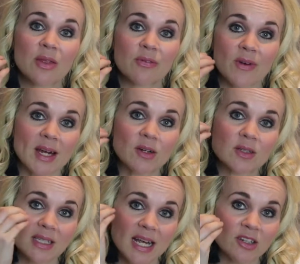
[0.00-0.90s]
the
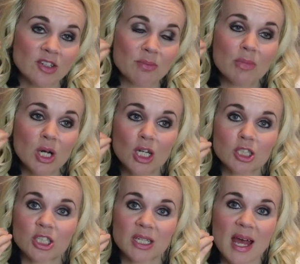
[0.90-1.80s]
freckles tend to
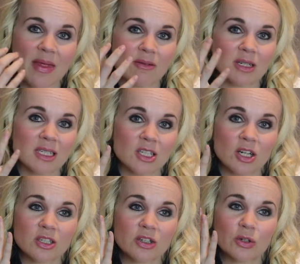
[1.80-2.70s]
merge together and
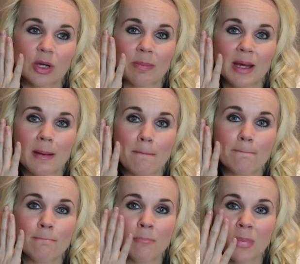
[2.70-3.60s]
start to look a bit
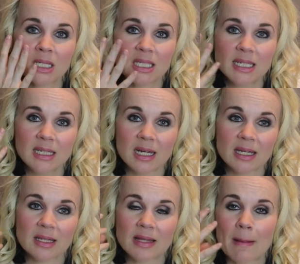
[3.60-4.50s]
muddy,
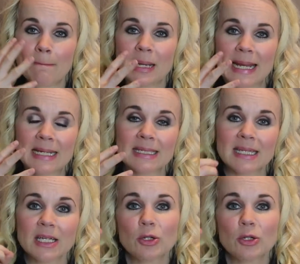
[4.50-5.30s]
like they're blending.